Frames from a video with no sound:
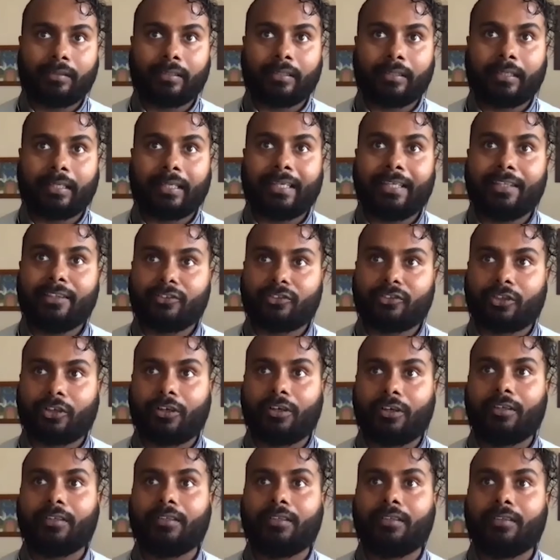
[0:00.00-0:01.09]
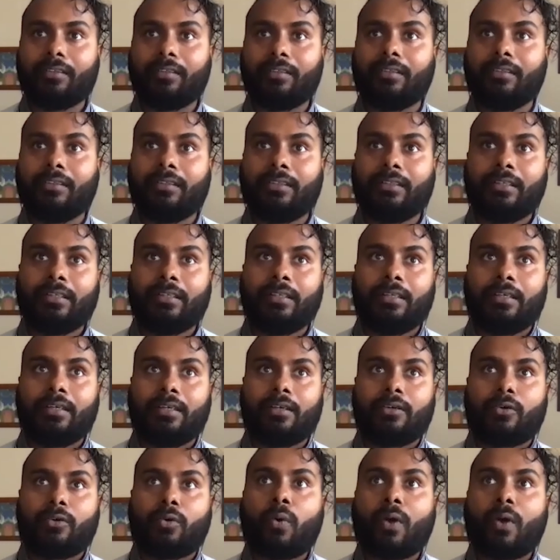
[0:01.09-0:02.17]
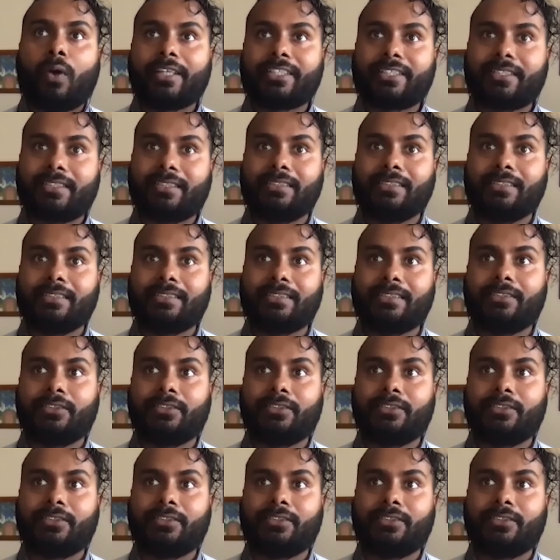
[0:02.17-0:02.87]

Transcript: internal questions